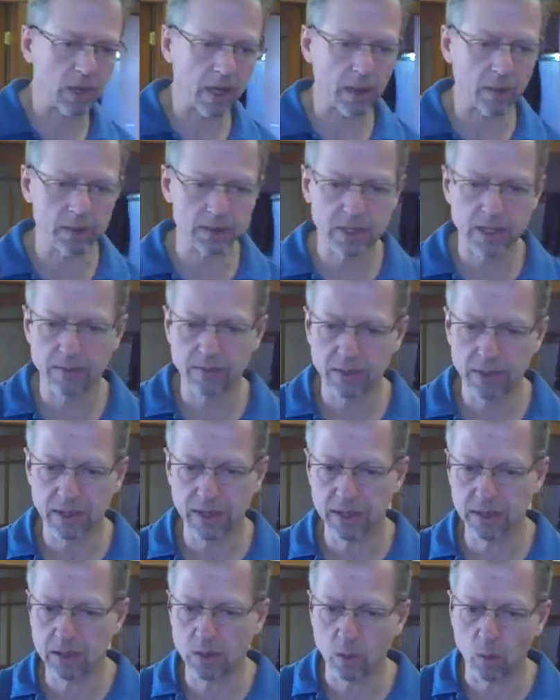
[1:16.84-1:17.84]
I was
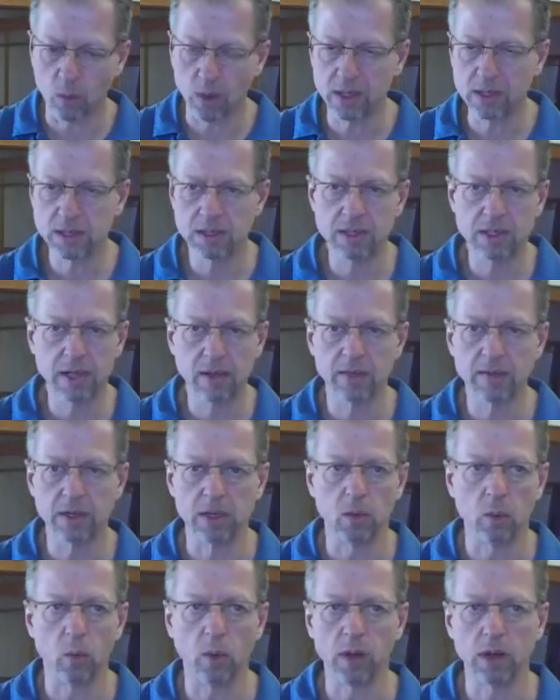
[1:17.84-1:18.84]
getting a
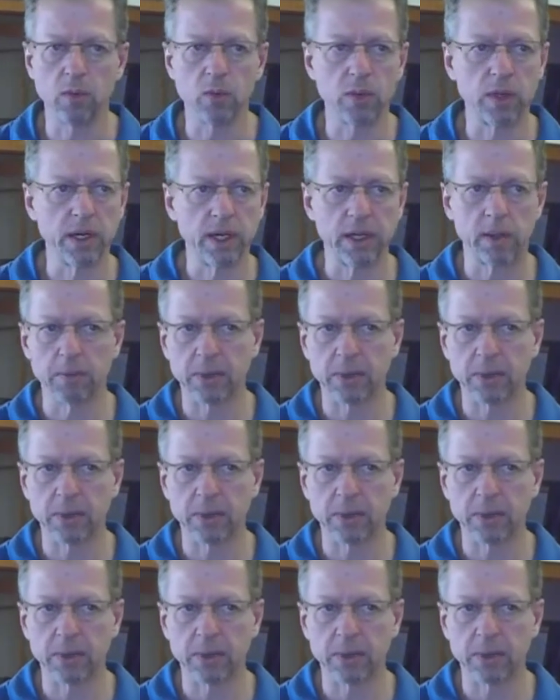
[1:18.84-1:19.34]
171 reading,